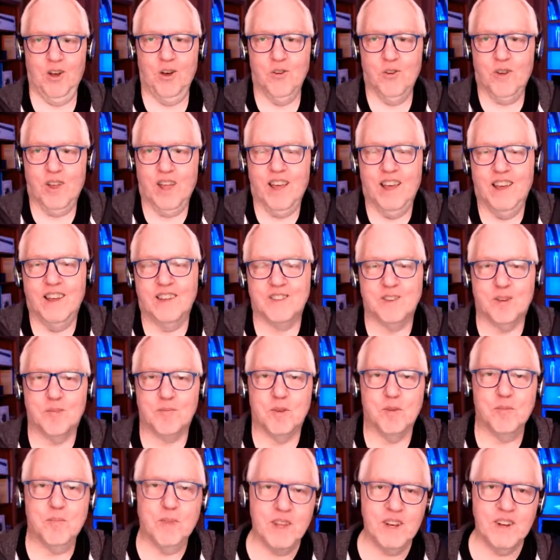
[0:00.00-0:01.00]
Okay. It's
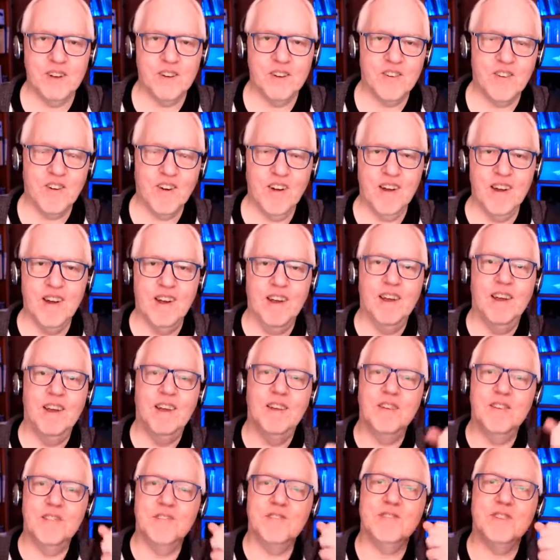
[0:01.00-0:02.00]
up to me to
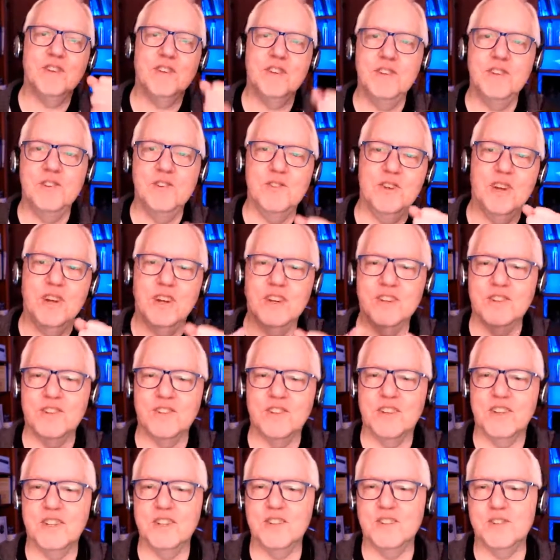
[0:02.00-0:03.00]
drive and you guys
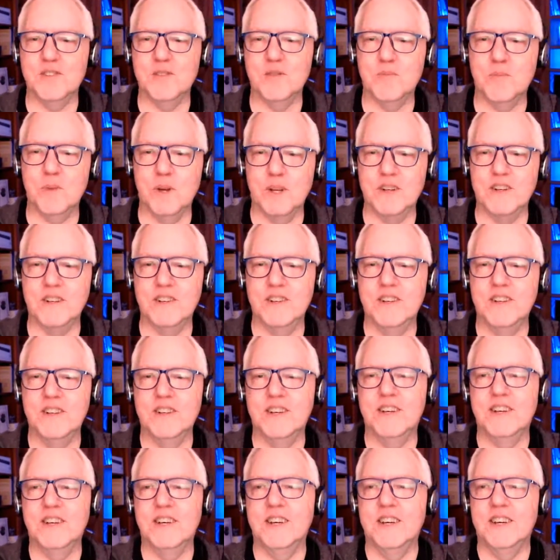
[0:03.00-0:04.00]
to listen, but
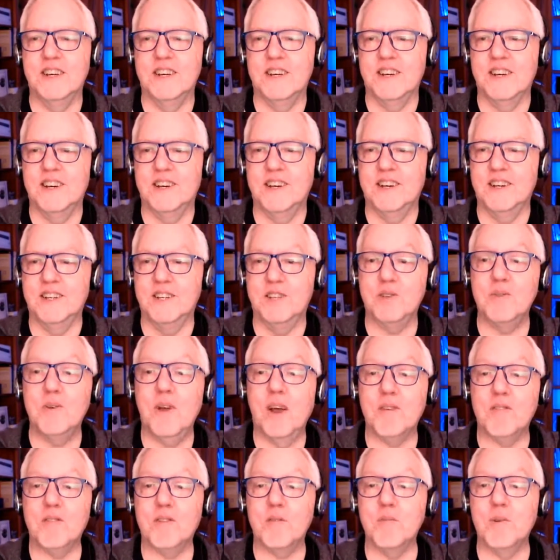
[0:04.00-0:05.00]
do
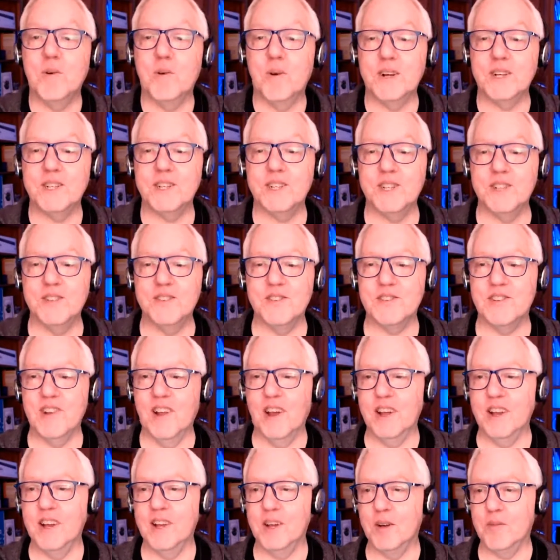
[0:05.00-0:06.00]
have some questions
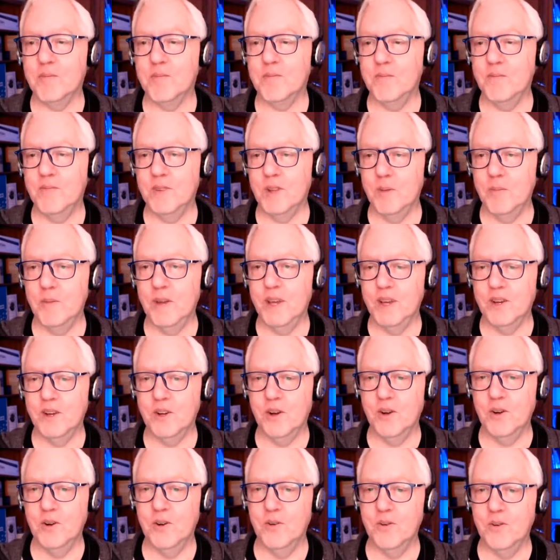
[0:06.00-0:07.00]
lined up. Let me
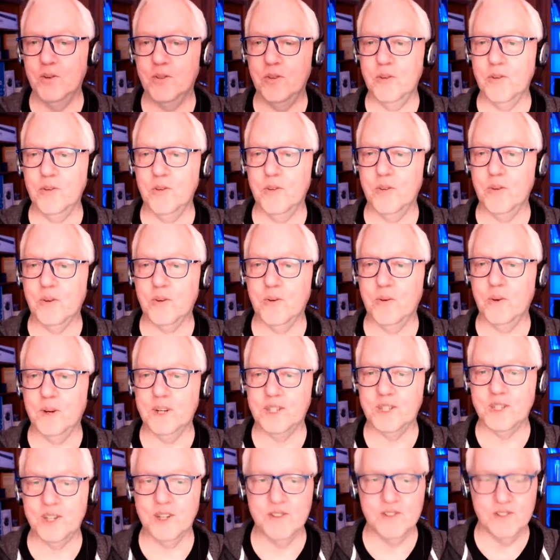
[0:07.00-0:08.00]
go to the
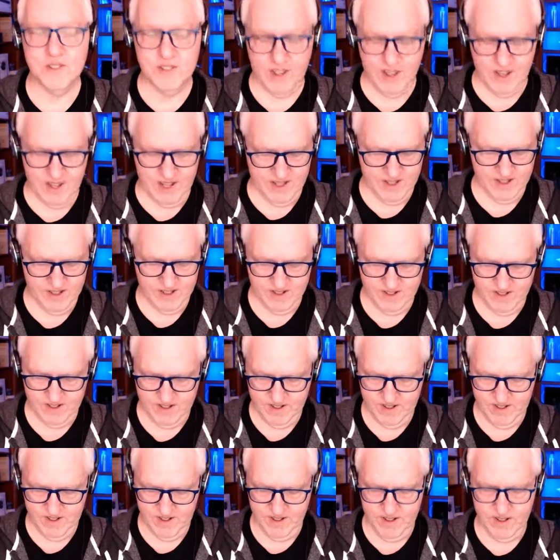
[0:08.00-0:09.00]
questions. Ah,
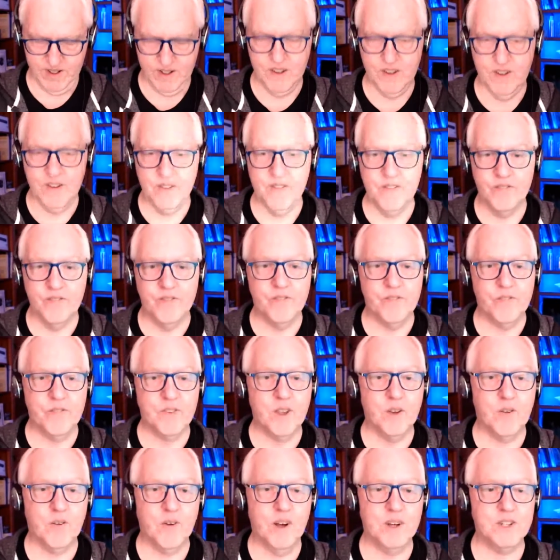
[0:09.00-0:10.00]

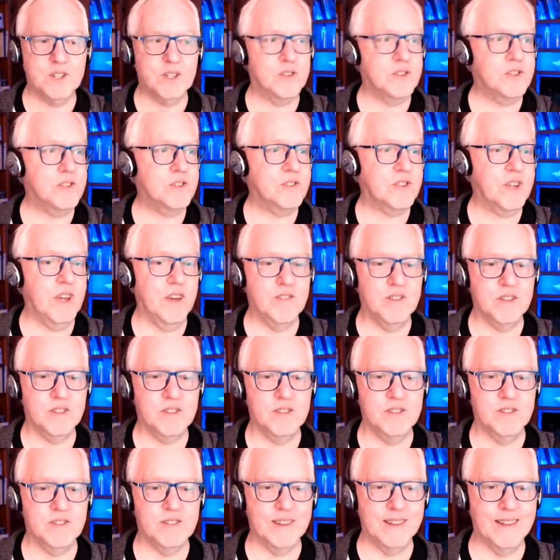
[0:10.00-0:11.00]
Roger just gave us
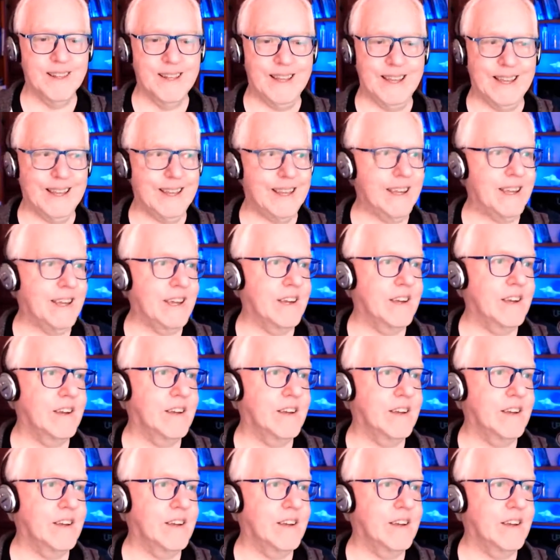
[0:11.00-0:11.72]
his link.